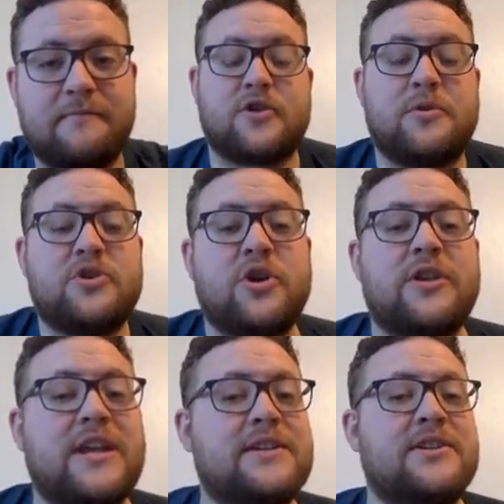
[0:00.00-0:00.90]
So I'm going to show you
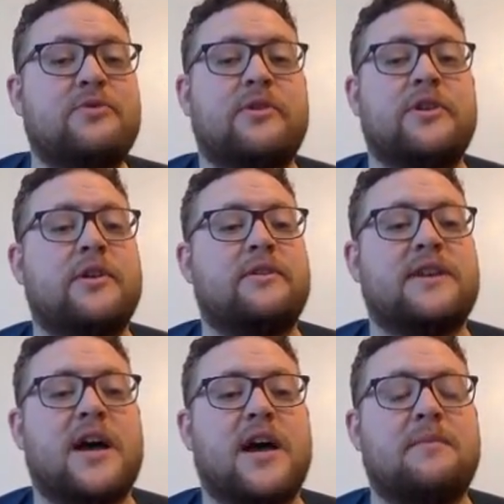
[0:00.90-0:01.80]
the easiest way that you can get the
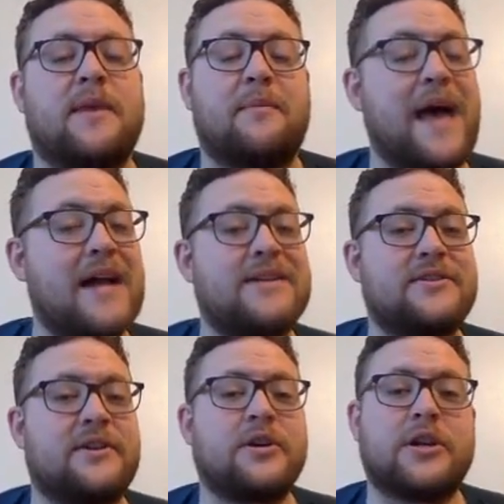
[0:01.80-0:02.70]
time, and the packages
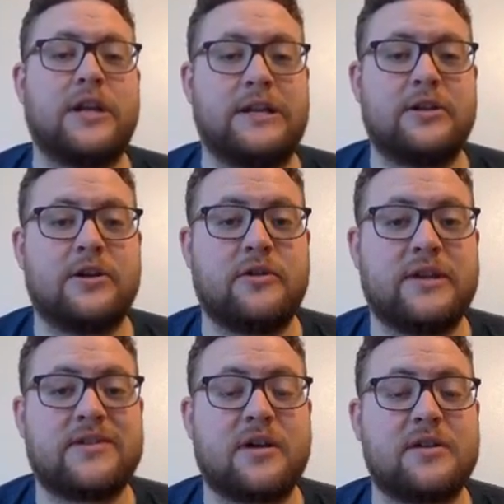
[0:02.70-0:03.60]
that you're going to need to do
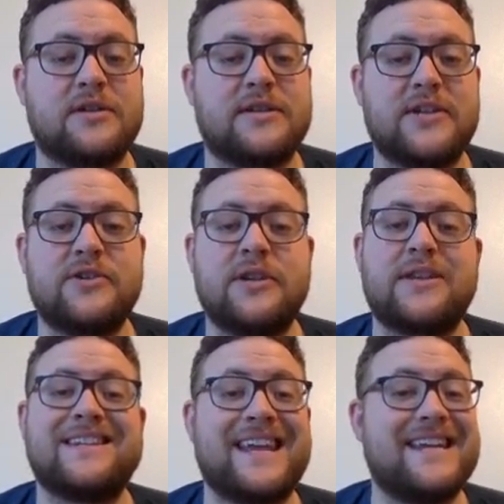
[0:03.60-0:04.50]
this is essentially
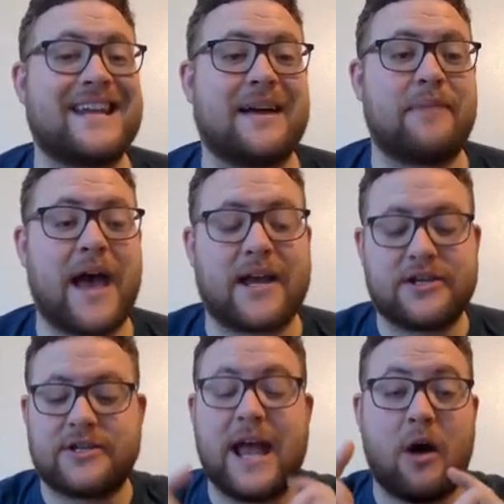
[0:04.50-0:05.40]
the Datetime
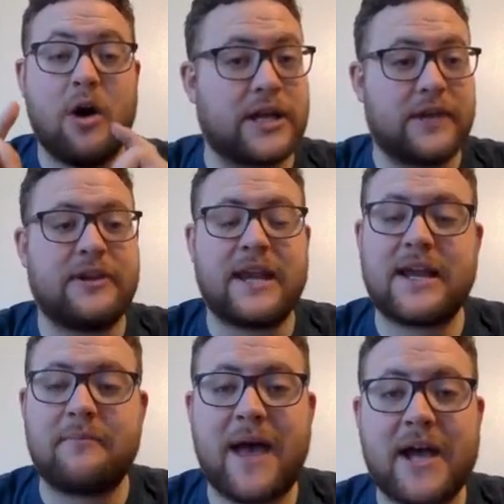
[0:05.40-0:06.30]
package. Now, to get the
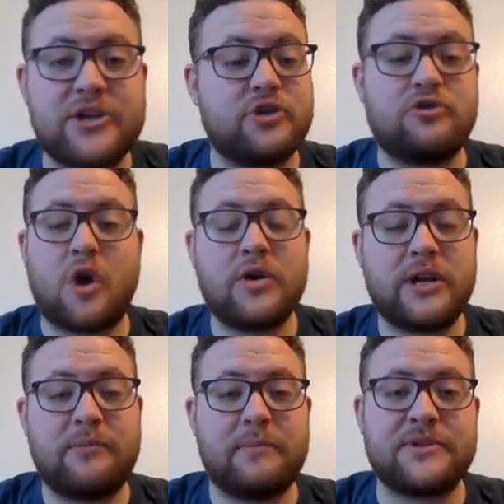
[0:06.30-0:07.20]
Datetime package, you don't need
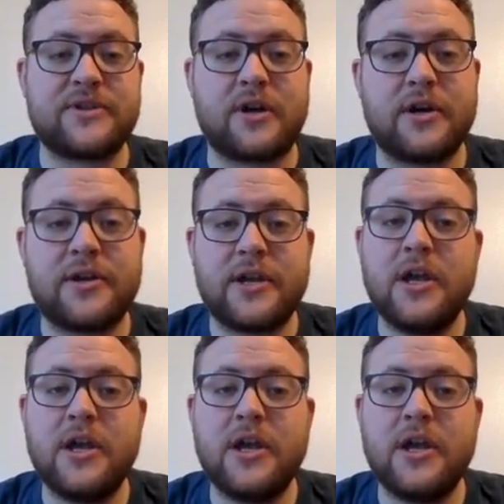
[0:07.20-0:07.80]
to pip install anything.